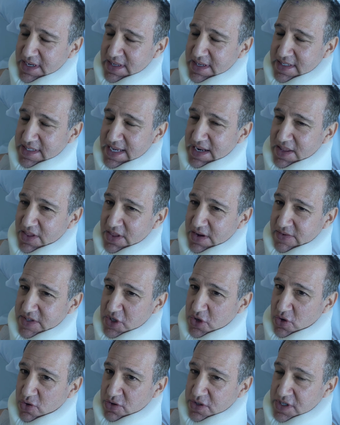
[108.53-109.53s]
it was a
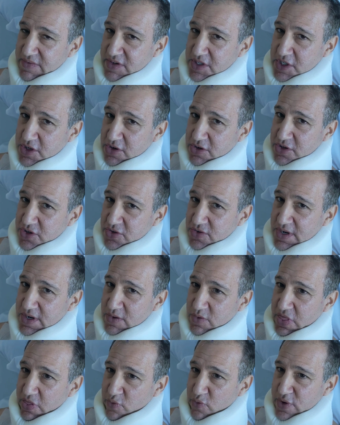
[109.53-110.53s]
2-level surgery
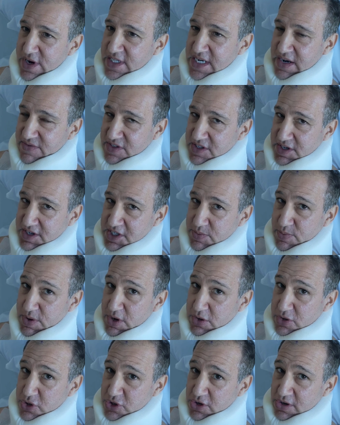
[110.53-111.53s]
with 3-level
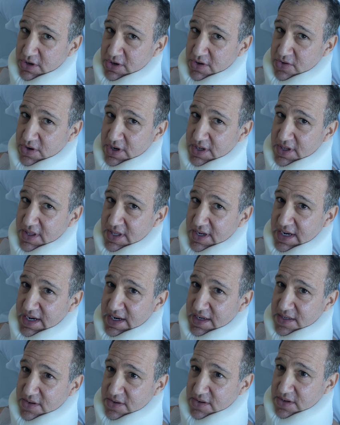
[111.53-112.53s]
exposure, according to the
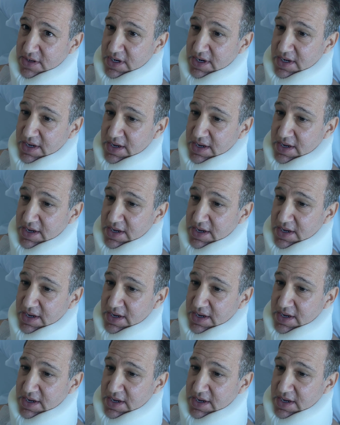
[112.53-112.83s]
doctor.